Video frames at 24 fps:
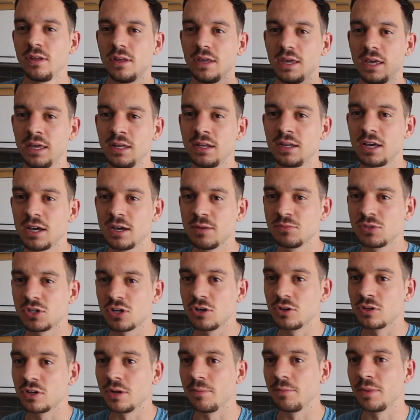In comes
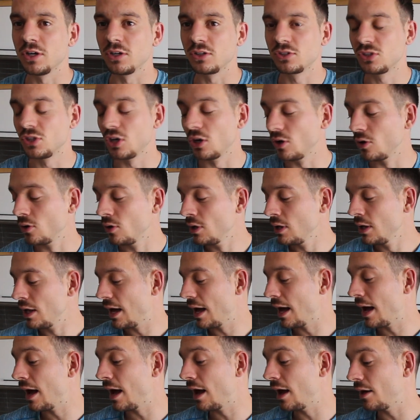coconut milk. So
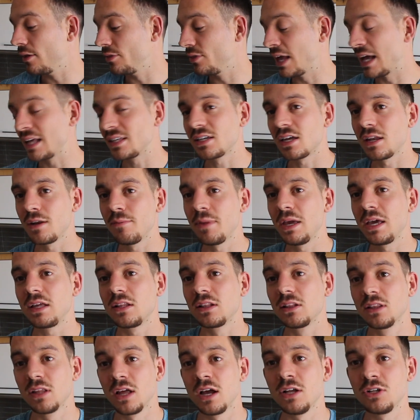that's gonna make
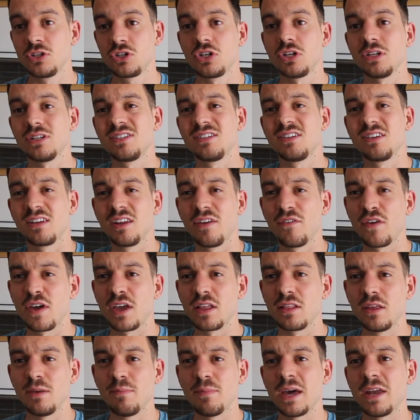lunch
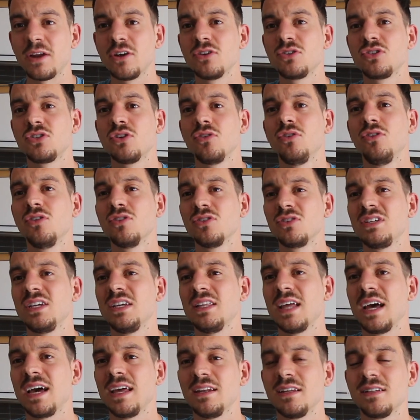significantly better, so you'll see
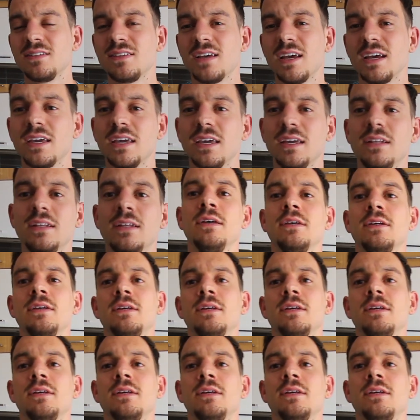that in a second.